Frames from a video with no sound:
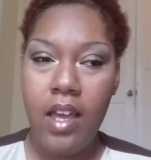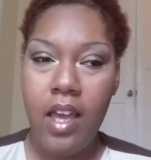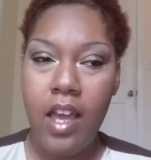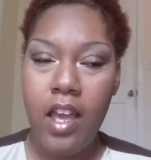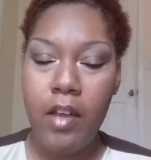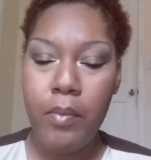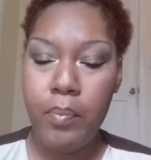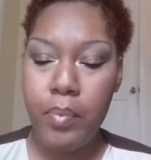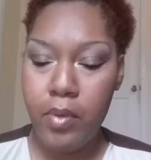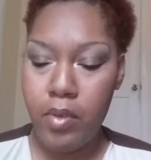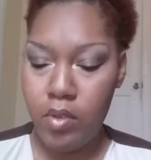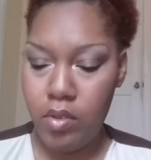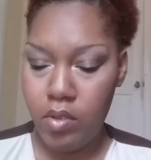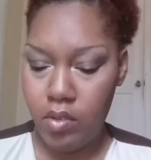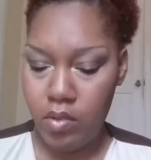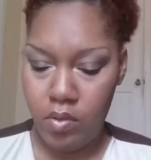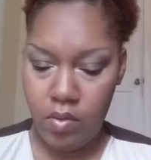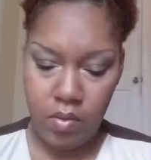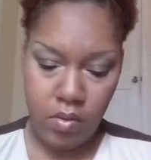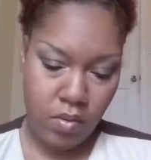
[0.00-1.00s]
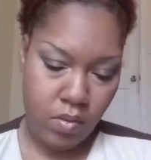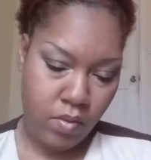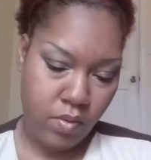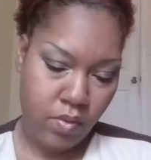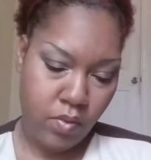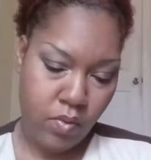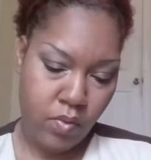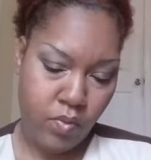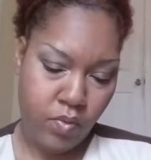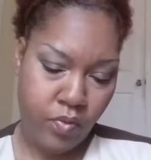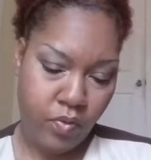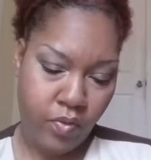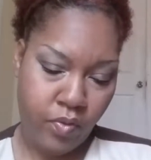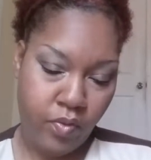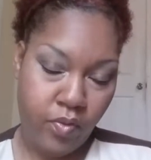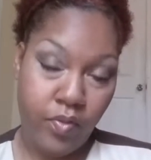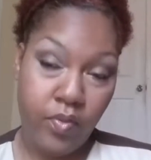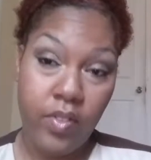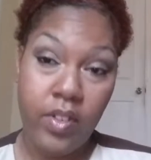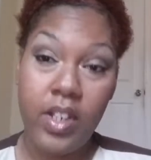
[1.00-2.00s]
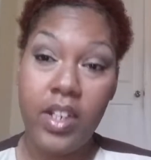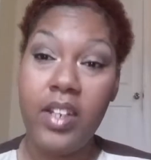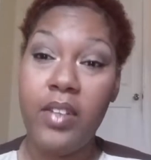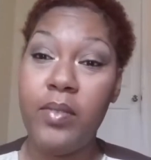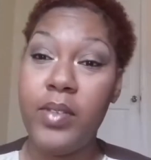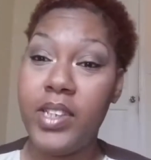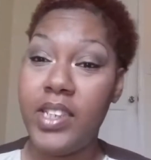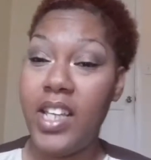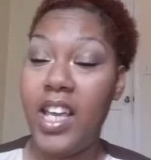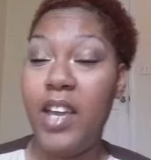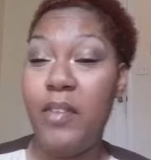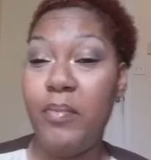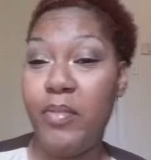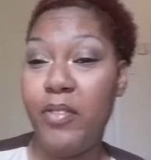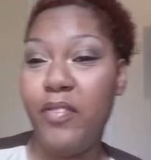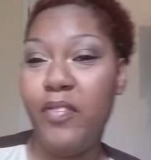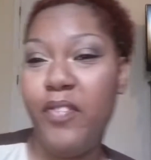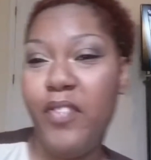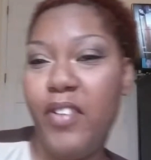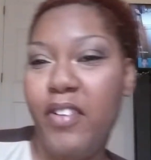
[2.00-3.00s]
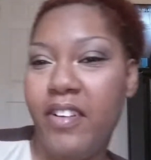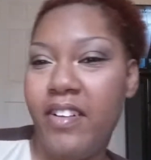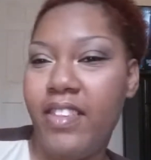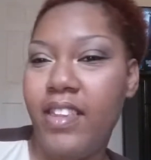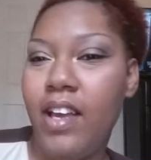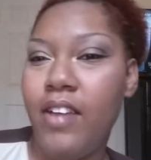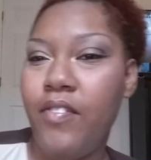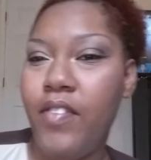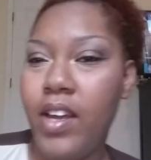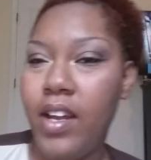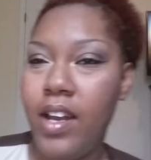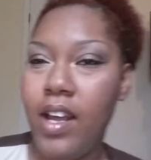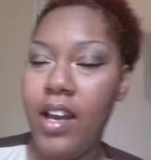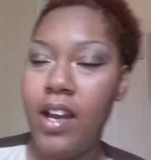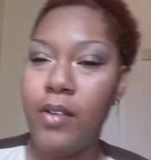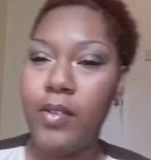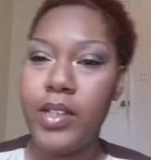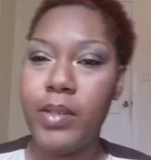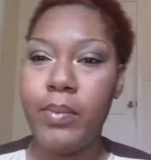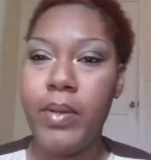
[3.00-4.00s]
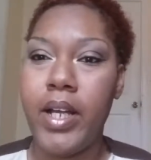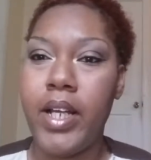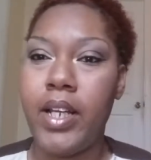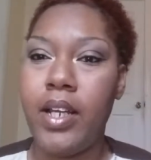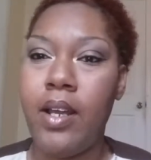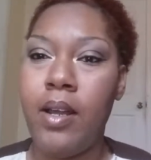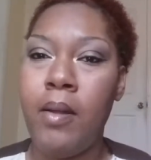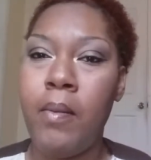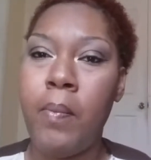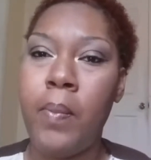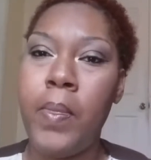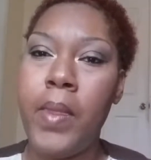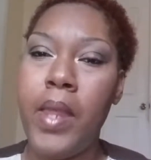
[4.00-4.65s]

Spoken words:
April, it was April 4th. I found out I was pregnant.